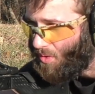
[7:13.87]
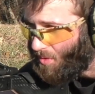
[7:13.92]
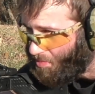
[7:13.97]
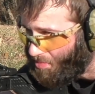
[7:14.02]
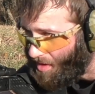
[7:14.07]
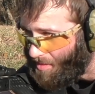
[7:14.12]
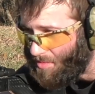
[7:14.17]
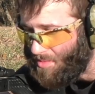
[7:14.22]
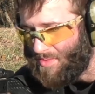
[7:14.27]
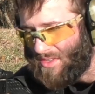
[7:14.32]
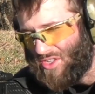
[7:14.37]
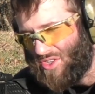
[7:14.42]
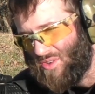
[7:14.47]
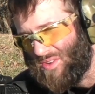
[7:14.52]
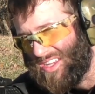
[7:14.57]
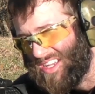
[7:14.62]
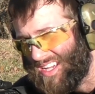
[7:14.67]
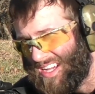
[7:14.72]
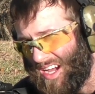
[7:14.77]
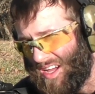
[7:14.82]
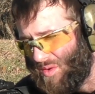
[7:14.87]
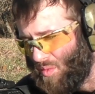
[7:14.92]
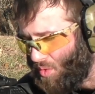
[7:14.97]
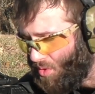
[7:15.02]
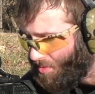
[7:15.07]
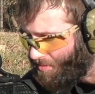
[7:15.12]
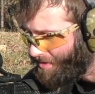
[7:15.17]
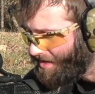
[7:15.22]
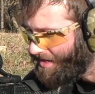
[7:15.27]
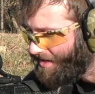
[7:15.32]
We're probably shooting it kind of
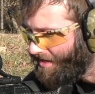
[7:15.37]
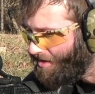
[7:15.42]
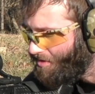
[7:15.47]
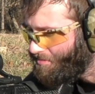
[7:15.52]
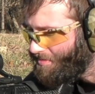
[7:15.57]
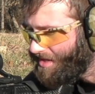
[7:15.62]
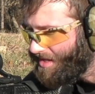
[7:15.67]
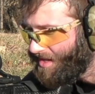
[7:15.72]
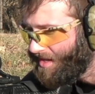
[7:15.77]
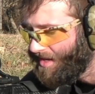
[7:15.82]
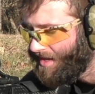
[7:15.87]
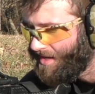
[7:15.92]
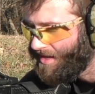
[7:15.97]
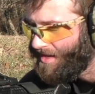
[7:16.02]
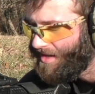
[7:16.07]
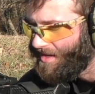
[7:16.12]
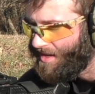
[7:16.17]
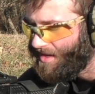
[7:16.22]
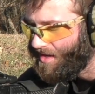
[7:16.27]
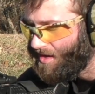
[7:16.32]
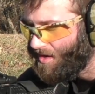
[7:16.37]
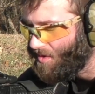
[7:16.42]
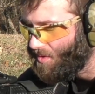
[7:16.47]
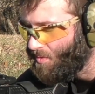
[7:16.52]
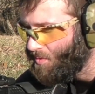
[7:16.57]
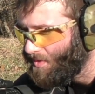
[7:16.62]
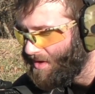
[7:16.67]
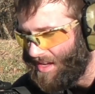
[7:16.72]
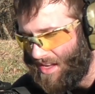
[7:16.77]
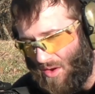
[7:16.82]
warm right now, but
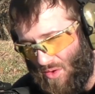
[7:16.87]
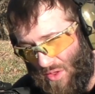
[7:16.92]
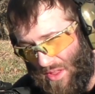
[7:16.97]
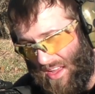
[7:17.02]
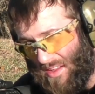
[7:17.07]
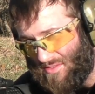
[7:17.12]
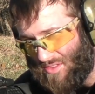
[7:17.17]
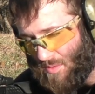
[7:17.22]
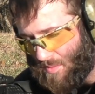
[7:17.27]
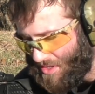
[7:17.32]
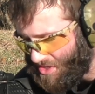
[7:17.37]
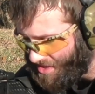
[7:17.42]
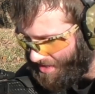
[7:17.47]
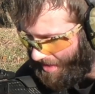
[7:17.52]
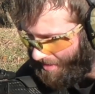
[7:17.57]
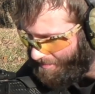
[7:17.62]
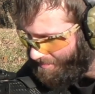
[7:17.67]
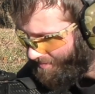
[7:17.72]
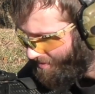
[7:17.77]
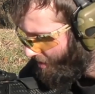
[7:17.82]
we only have so much time.